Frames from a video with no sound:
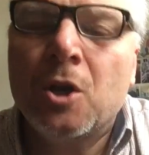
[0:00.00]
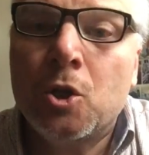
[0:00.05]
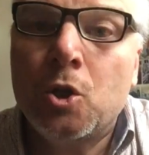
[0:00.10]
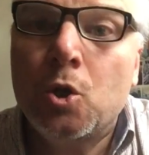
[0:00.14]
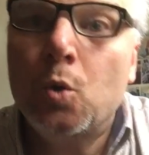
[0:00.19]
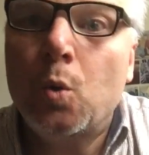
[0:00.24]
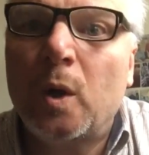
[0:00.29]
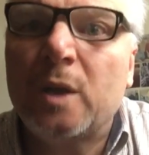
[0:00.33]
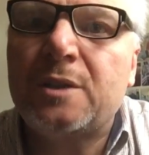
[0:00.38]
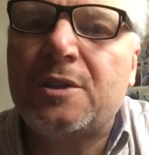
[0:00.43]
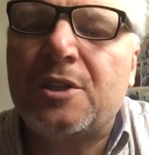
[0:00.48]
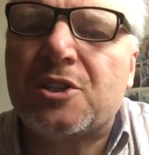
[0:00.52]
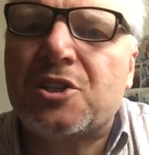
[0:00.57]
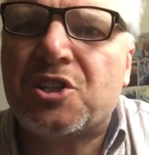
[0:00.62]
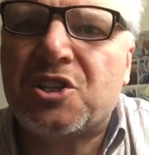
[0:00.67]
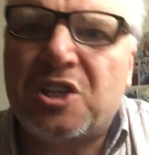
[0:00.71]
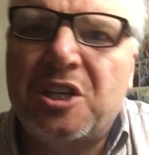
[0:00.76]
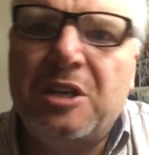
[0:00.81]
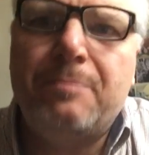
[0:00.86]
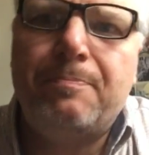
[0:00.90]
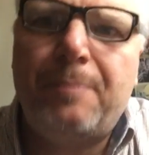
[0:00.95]
You want the
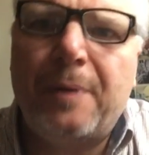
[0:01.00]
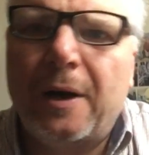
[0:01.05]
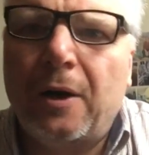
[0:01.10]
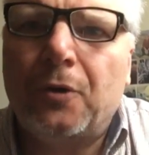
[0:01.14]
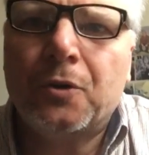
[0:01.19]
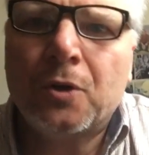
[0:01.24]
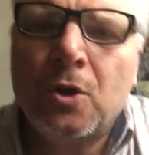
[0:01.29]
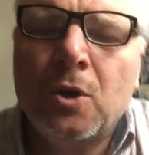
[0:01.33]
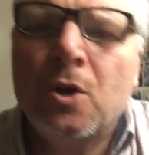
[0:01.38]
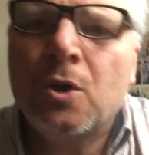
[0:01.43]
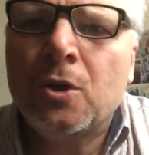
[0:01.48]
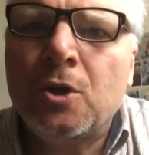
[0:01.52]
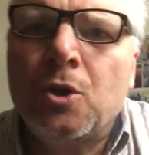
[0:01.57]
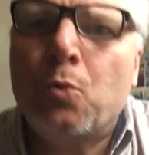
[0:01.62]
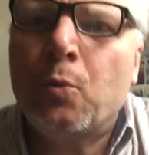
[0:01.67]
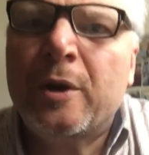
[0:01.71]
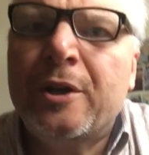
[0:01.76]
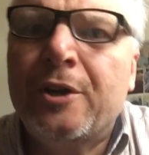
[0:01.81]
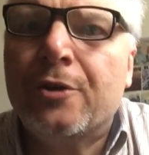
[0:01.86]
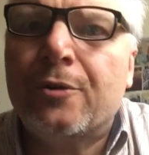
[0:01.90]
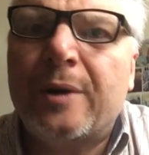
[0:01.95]
seatbelt
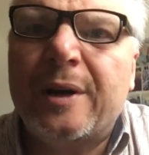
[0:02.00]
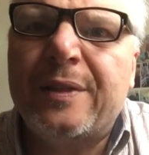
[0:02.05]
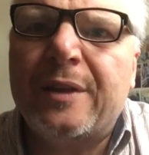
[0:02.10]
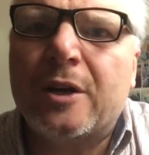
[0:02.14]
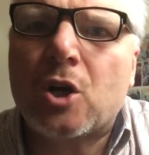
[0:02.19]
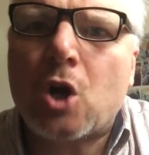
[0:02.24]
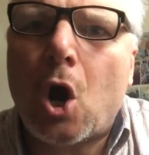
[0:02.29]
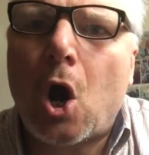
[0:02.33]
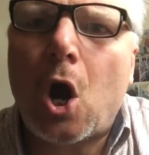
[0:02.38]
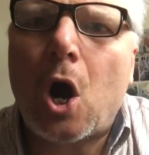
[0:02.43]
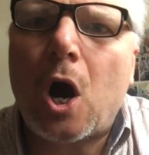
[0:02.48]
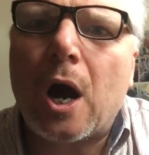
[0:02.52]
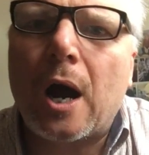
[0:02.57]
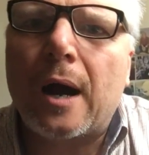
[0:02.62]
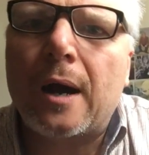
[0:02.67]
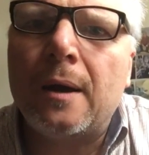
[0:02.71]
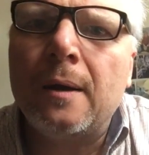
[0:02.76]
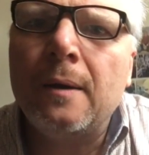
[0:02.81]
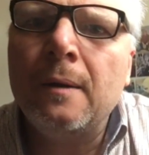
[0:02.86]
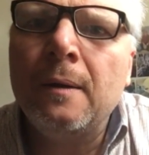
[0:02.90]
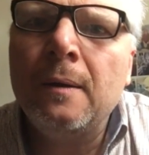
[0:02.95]
when you're in the
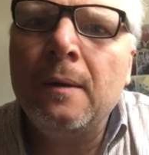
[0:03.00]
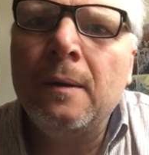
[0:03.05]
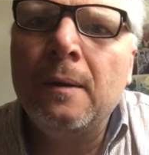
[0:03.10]
car.